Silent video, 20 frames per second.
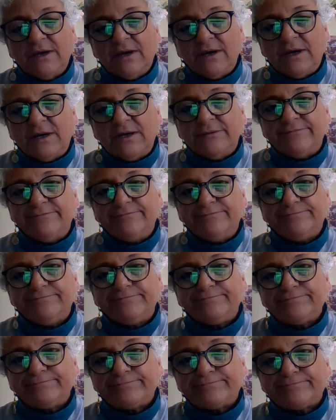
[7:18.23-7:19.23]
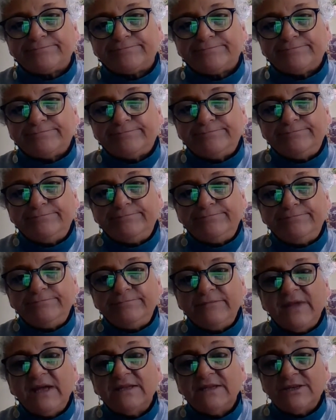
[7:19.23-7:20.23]

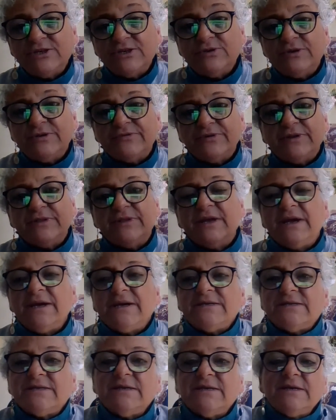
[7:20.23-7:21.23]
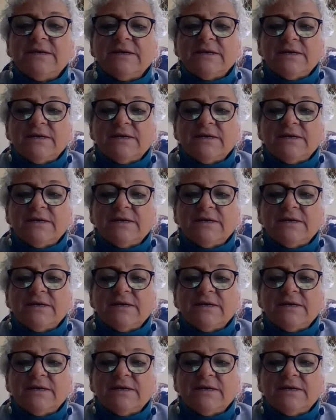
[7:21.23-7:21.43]
the two different things.